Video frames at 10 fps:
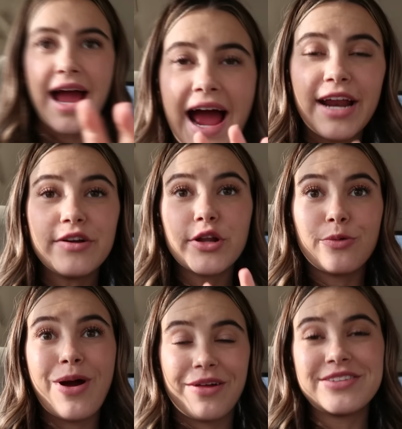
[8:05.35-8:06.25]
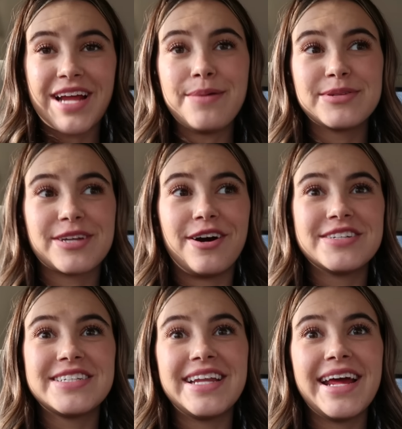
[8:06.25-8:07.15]
I don't know where the time has
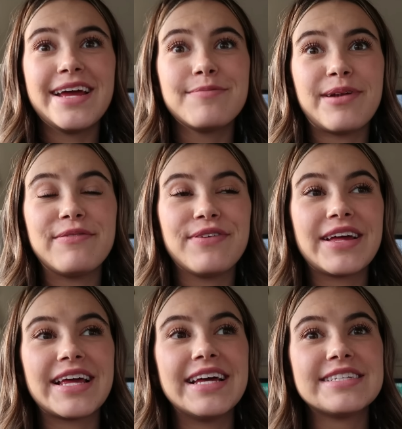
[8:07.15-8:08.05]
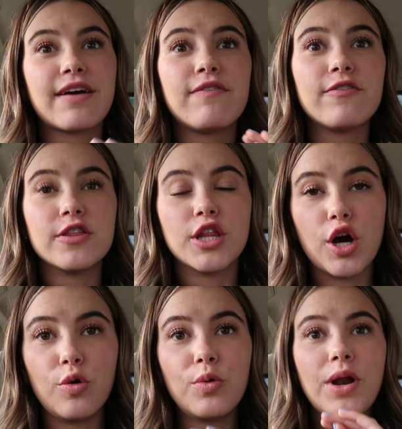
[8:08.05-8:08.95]
gone today, but I feel like it has
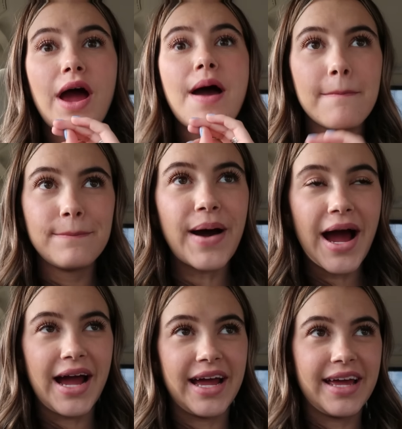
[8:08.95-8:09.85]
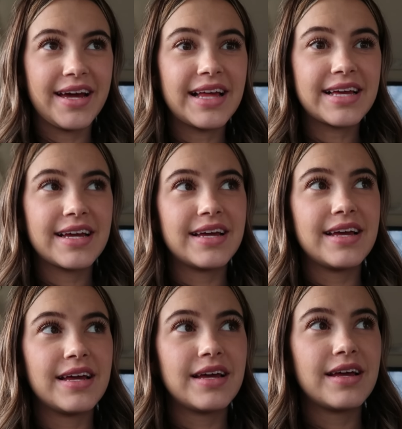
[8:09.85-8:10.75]
flown by. Like say
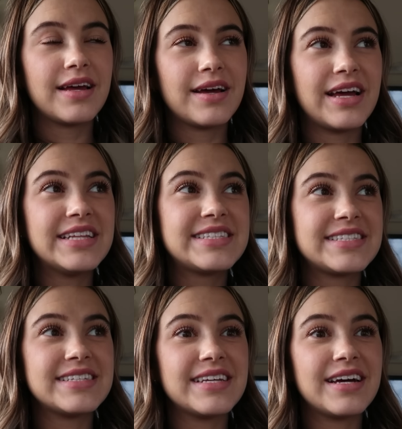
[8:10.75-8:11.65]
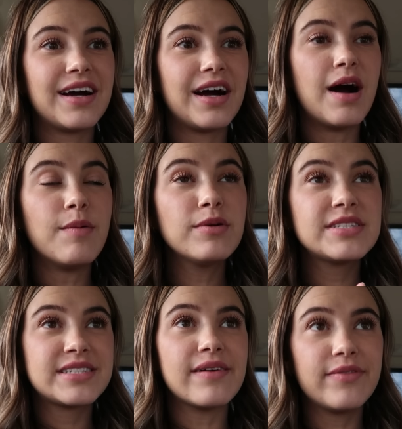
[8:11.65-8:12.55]
that. It's so sad.
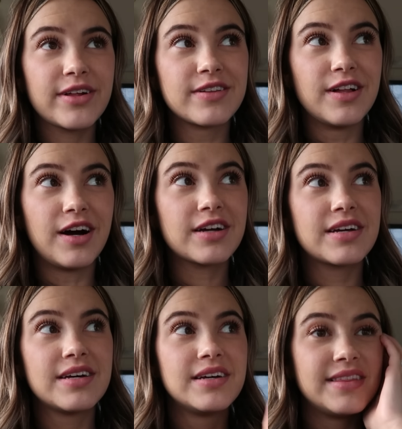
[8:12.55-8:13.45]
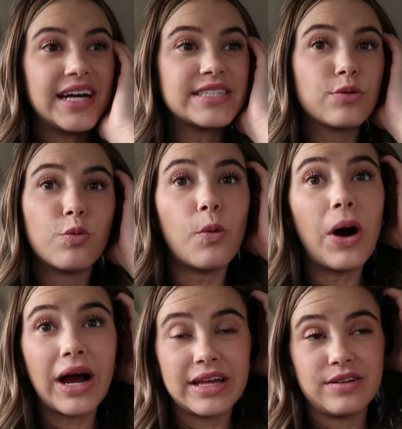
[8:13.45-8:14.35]
almost seven o'clock. That's
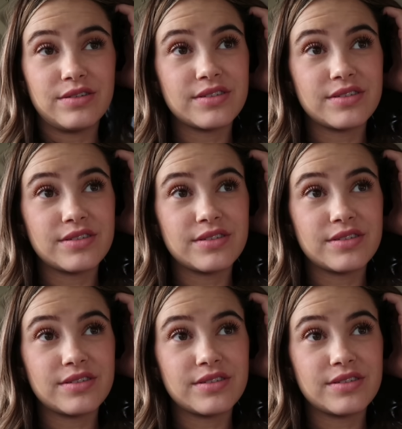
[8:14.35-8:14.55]
wild.